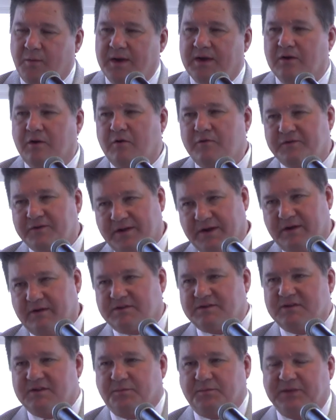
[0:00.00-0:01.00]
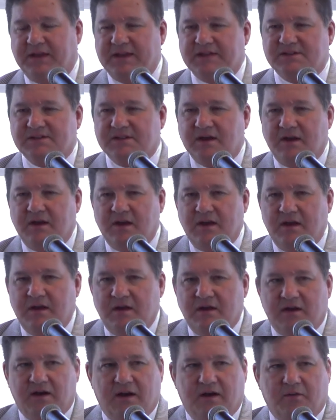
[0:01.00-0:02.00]
went over there to the place
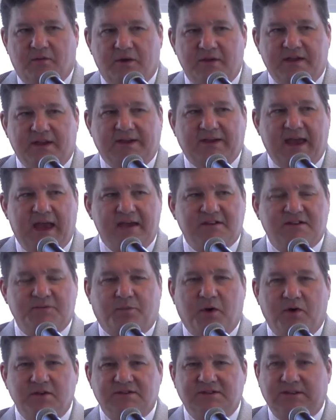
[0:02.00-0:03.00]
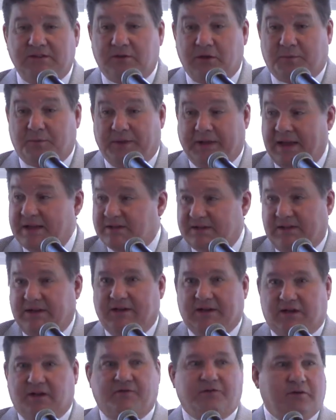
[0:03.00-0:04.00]
where the attack supposedly took place, and
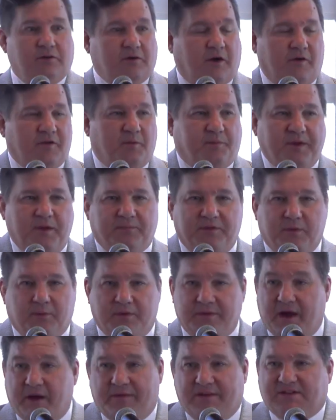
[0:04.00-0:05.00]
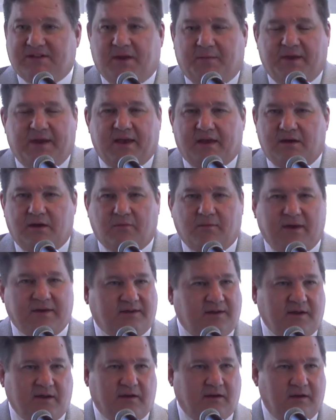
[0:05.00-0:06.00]
he interviewed all the people that were there. They said, we had no
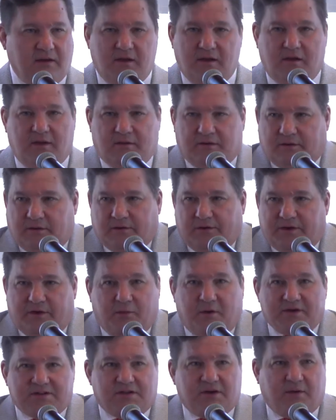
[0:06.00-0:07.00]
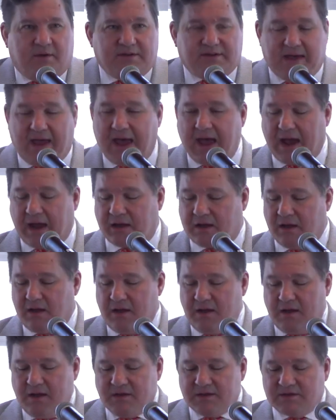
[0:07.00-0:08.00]
idea. You know, there was no attack.
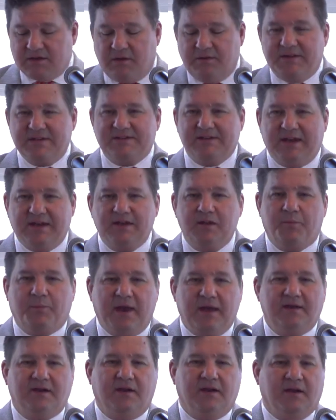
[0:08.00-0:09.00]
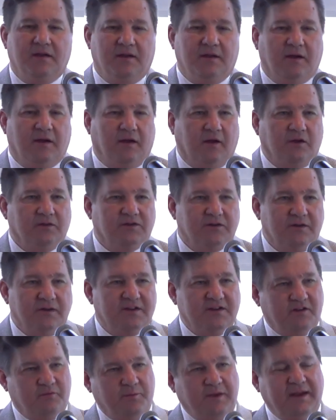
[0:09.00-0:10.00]
So this independent
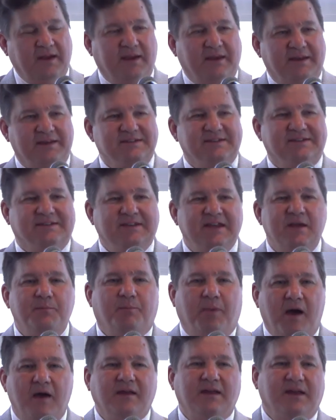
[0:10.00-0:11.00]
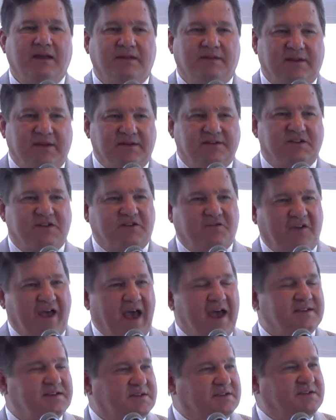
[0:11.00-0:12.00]
alternative media is debunking things as
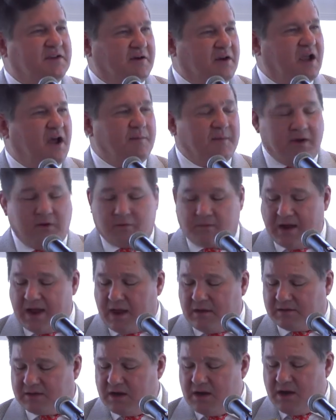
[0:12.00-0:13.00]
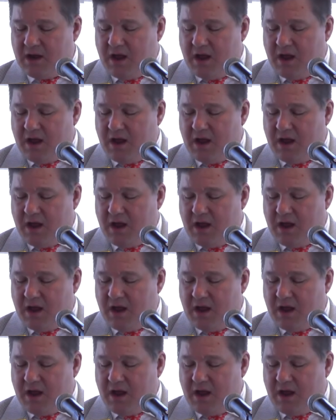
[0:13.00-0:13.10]
fast as they're coming around.